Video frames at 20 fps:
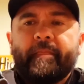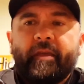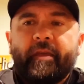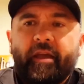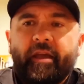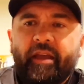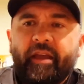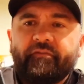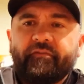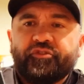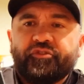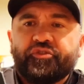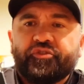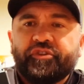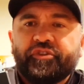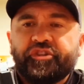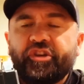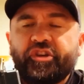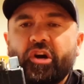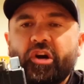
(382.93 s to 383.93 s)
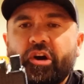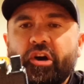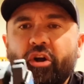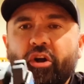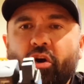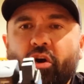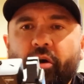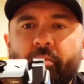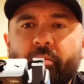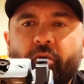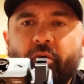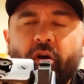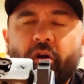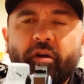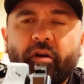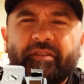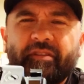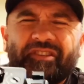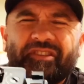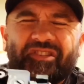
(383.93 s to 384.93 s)
have the Trijicon
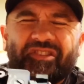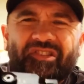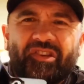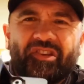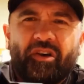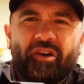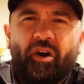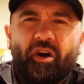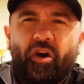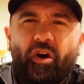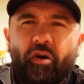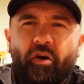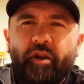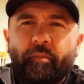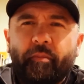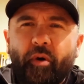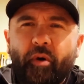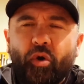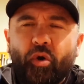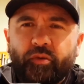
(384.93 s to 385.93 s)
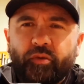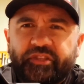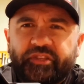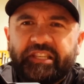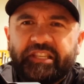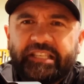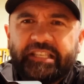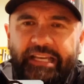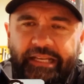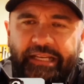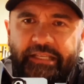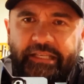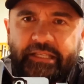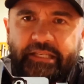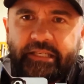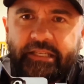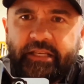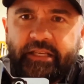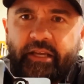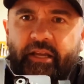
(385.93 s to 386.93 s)
RMR. This is the
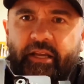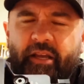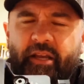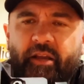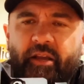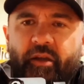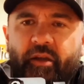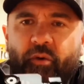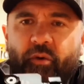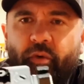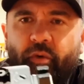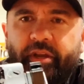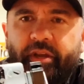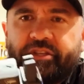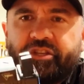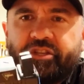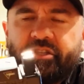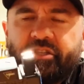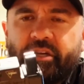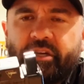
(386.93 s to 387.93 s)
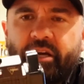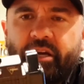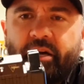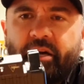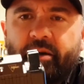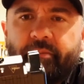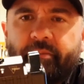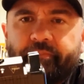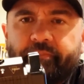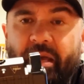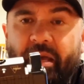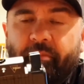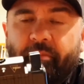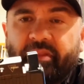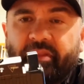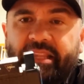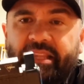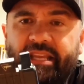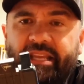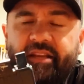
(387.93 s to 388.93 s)
RM06, which I
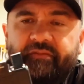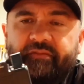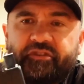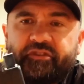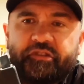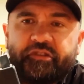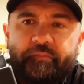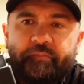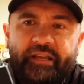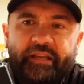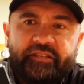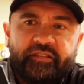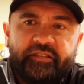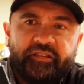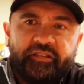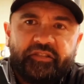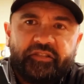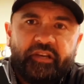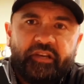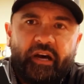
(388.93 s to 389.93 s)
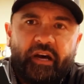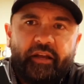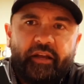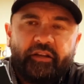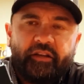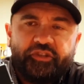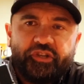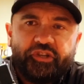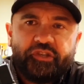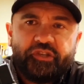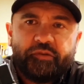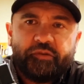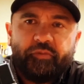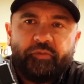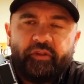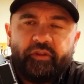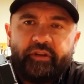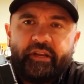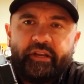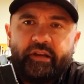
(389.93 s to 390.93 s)
believe just makes this dot
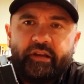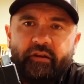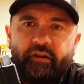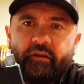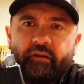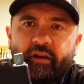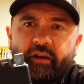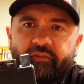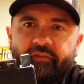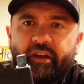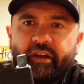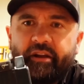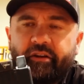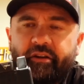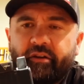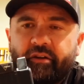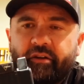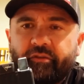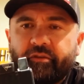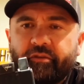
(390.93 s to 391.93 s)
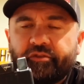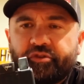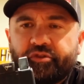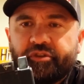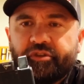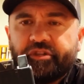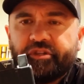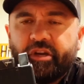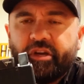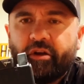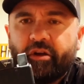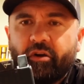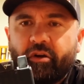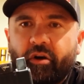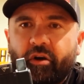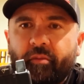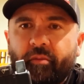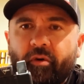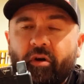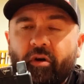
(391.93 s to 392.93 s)
adjustable in here. I've got another Trijicon
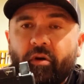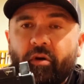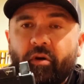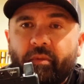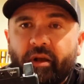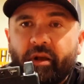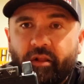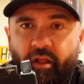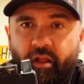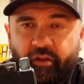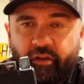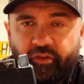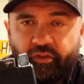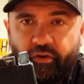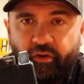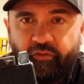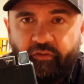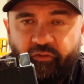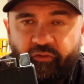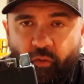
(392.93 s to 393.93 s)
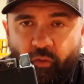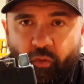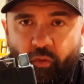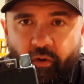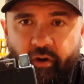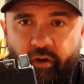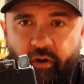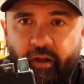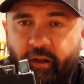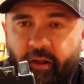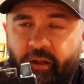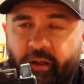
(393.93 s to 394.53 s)
RMR on my Glock 34